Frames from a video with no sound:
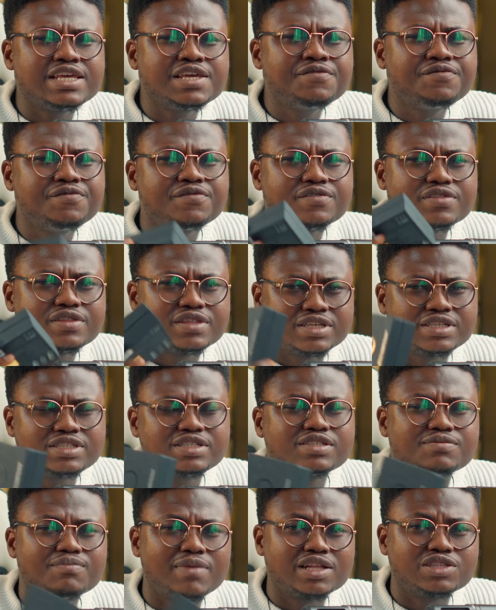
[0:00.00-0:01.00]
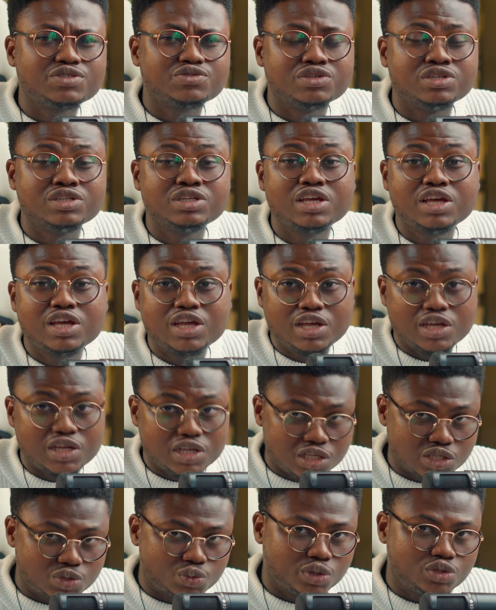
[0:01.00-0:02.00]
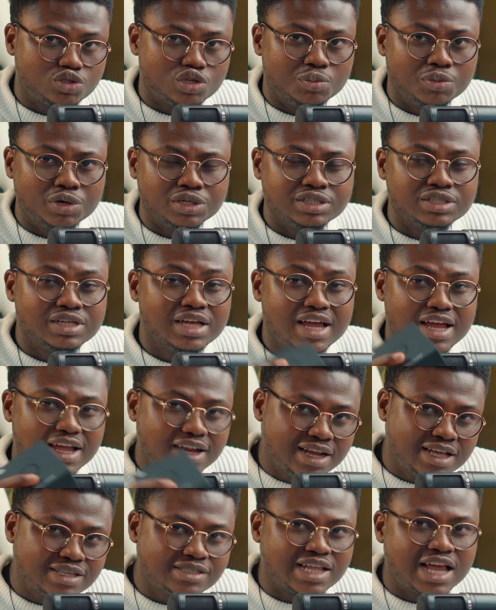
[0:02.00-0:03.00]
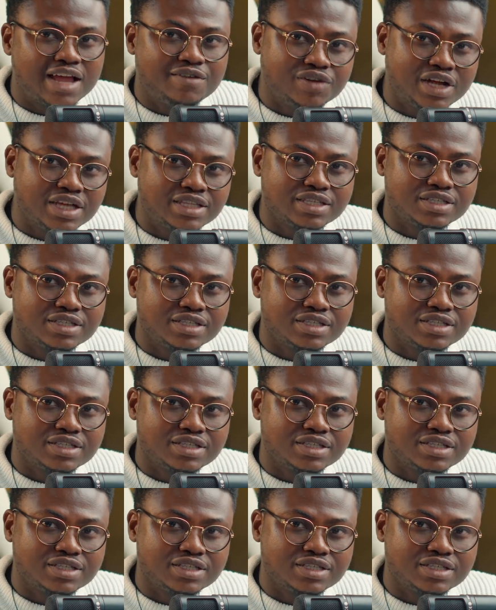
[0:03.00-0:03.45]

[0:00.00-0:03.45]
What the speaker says: if this smart ring is worth your money. Let's dive right